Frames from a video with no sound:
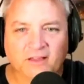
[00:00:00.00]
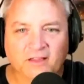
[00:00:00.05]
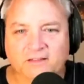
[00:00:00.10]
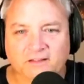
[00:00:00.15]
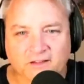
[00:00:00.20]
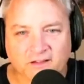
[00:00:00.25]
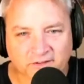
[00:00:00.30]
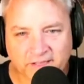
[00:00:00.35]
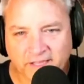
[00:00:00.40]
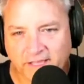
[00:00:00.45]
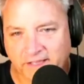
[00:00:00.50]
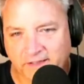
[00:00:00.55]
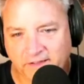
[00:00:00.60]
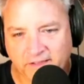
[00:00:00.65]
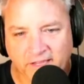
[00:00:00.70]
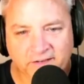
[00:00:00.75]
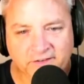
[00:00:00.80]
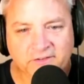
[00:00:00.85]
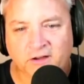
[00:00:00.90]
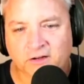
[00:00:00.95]
Okay,
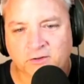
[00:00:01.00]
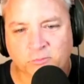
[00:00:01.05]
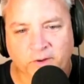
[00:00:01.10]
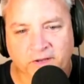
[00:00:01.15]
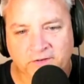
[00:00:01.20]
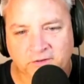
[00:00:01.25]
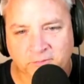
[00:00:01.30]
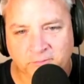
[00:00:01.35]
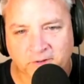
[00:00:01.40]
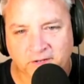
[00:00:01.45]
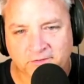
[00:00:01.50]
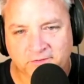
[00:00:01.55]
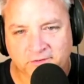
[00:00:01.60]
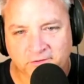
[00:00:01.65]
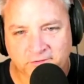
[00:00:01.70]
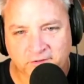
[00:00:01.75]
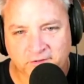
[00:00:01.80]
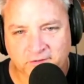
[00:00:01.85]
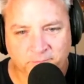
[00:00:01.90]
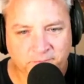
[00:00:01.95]
he talked way too much to
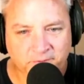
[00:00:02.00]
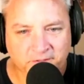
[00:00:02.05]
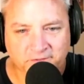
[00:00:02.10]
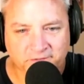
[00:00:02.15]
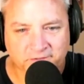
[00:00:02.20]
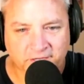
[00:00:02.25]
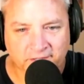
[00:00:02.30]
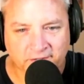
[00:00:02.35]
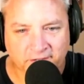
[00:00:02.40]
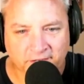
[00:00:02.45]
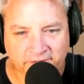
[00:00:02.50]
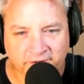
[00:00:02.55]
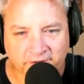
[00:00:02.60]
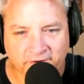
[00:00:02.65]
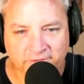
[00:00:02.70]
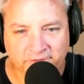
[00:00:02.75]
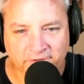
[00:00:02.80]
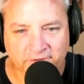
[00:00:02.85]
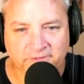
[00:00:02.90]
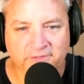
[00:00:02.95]
just be a sideline
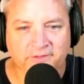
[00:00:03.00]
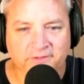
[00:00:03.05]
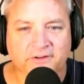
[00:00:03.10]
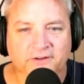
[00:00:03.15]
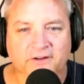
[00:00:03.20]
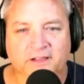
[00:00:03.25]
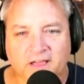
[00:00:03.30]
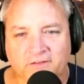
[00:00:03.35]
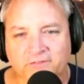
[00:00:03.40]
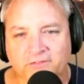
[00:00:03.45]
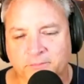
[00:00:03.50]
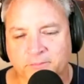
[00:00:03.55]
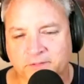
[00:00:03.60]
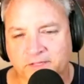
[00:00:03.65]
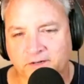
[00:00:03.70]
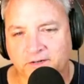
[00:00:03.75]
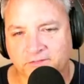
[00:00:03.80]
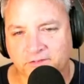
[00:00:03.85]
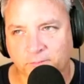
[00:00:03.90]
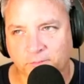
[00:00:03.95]
character. They're going to have him in
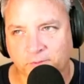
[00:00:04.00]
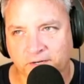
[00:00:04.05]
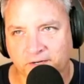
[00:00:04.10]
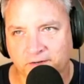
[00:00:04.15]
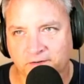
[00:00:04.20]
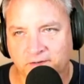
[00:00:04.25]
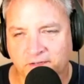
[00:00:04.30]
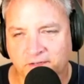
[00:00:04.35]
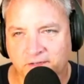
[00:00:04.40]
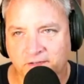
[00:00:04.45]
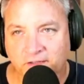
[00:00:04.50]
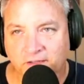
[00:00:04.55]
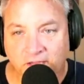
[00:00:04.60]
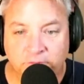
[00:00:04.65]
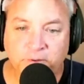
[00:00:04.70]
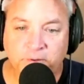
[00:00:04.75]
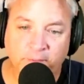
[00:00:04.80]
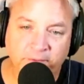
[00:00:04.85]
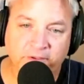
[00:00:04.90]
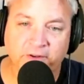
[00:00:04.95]
there somewhere. He's
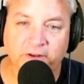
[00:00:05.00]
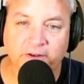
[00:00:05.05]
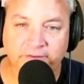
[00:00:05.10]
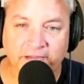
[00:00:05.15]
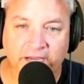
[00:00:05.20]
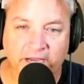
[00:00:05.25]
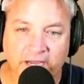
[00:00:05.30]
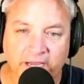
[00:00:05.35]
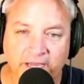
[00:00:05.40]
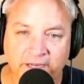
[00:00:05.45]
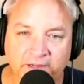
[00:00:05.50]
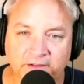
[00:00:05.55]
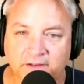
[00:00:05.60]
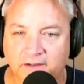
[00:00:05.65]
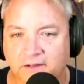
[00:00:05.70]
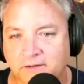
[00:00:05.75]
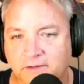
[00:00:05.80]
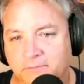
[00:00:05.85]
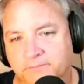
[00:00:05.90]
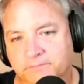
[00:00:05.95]
probably going to die.
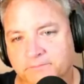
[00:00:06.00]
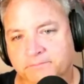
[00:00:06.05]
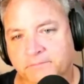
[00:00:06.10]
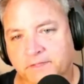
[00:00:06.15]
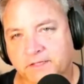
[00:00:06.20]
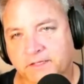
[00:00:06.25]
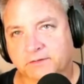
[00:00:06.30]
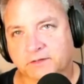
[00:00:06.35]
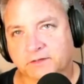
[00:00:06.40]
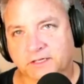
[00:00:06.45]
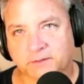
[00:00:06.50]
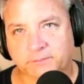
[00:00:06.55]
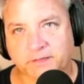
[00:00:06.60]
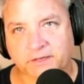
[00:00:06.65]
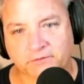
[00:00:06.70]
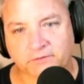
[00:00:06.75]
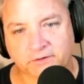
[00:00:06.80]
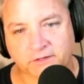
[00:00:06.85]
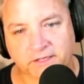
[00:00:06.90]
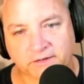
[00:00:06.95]
It'll
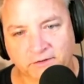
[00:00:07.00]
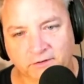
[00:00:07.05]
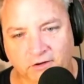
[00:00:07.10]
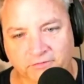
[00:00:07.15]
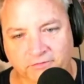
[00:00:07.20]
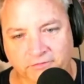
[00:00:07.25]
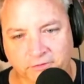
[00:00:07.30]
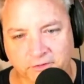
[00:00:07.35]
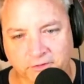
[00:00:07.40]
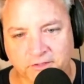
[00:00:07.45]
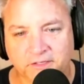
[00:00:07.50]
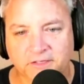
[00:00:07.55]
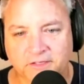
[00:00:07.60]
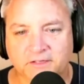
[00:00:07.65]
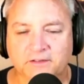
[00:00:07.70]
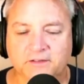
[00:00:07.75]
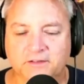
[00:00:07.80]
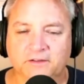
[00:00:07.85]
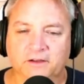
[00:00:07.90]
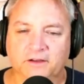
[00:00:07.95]
be really awful
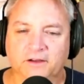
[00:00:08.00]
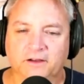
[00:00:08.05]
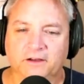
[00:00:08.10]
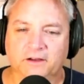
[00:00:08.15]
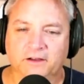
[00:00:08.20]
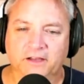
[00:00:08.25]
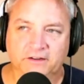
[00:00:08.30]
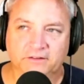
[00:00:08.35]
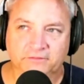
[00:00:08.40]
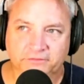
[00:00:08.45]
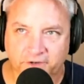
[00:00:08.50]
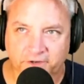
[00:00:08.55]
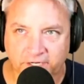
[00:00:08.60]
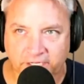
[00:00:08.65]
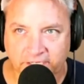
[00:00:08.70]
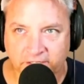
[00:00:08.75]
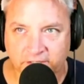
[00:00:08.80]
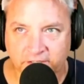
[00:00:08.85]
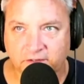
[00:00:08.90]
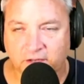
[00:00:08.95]
and
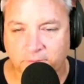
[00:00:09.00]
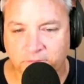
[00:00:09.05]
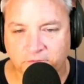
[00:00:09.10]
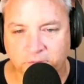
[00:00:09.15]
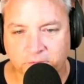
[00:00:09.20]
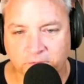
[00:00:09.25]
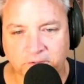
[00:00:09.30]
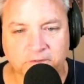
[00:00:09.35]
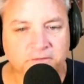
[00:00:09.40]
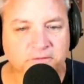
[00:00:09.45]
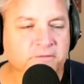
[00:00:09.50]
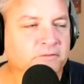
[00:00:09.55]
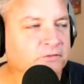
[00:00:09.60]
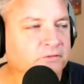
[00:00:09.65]
funny, I'm sure.